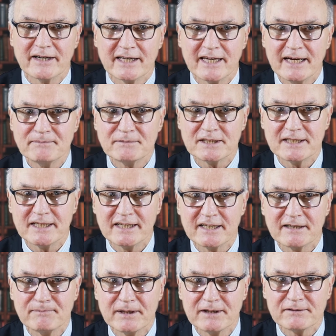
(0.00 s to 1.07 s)
I came to
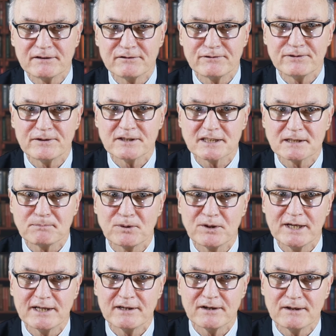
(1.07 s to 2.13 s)
think about the first
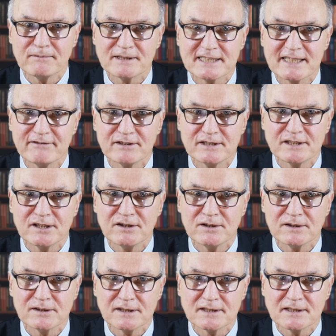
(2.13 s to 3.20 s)
prayer I was ever
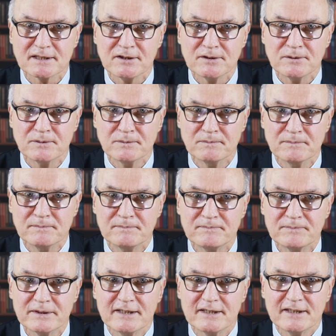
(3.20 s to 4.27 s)
taught at home.
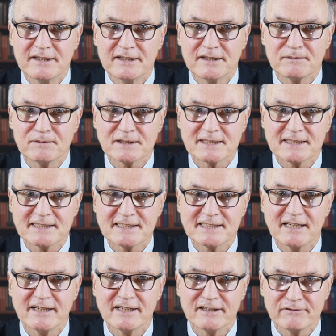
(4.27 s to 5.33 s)
It was the
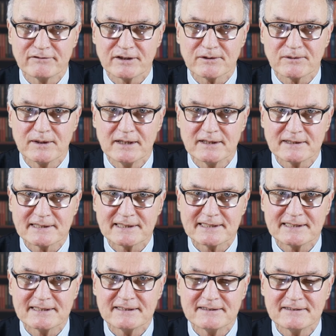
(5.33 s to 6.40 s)
sign of the
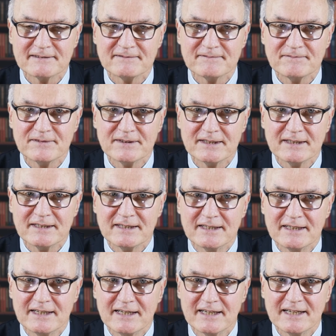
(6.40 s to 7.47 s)
cross.
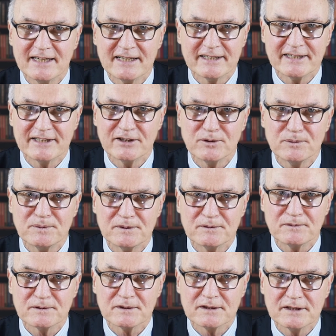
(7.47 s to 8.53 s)
And it,
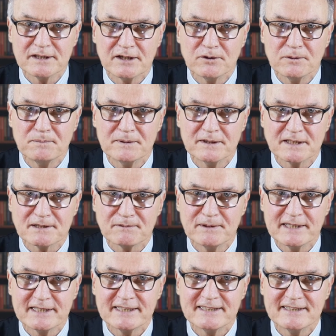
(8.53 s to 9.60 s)
it opens
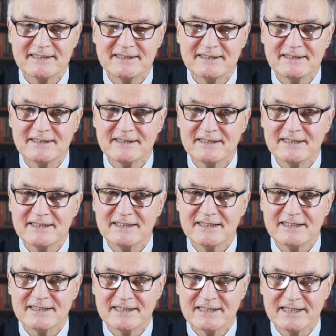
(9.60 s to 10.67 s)
with,
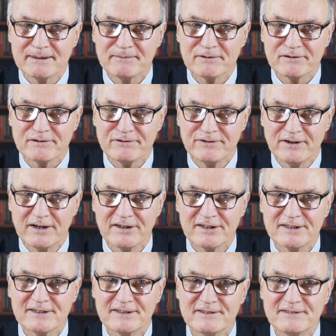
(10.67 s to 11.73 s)
In the name of the
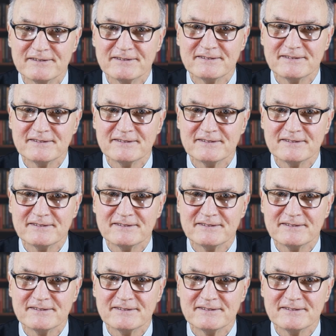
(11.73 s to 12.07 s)
Father,